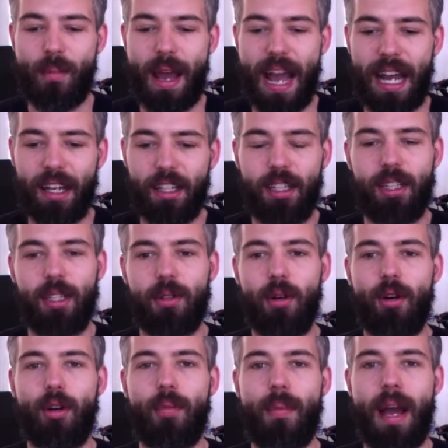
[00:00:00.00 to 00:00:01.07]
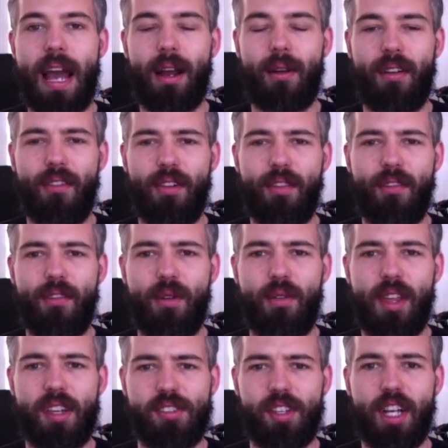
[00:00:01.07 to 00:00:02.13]
back. Welcome back. We have a few
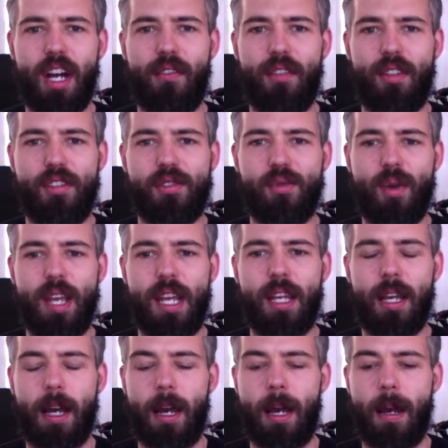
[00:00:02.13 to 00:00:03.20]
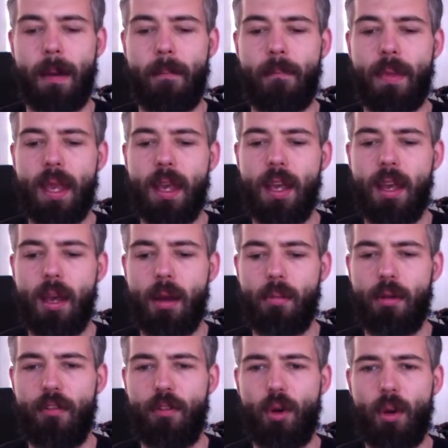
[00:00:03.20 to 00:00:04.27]
things to cover this week.
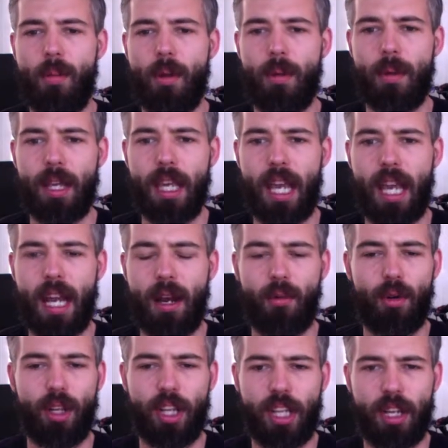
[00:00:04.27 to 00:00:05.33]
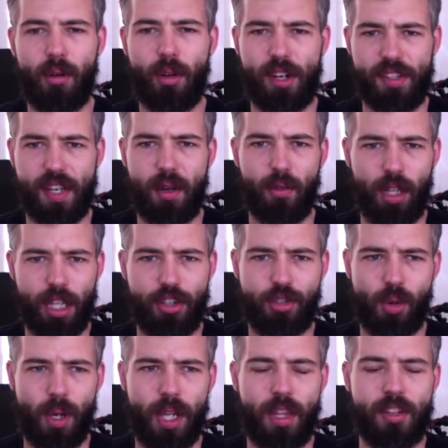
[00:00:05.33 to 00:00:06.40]
Before we begin, I want to say I really
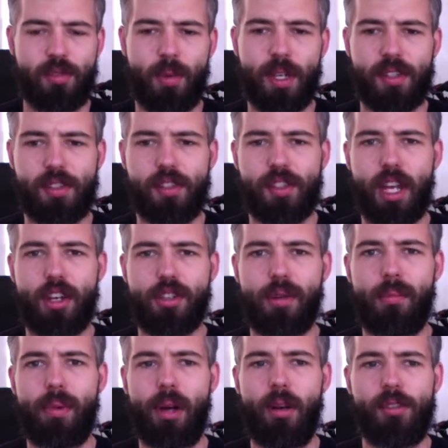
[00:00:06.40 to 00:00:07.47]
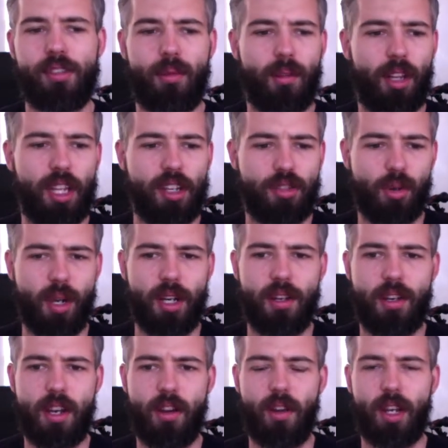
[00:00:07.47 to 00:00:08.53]
enjoyed this week's discussion post. I really enjoyed
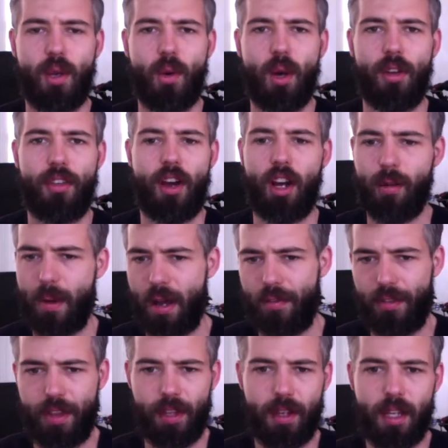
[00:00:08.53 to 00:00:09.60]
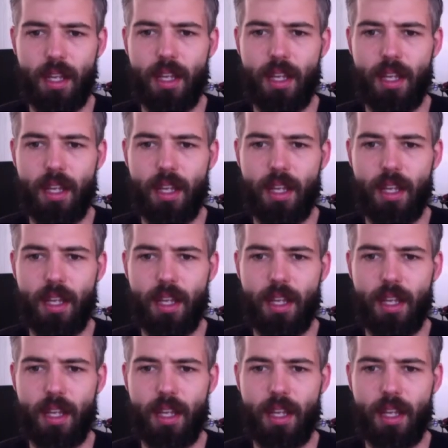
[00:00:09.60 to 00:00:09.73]
hearing you all talk about the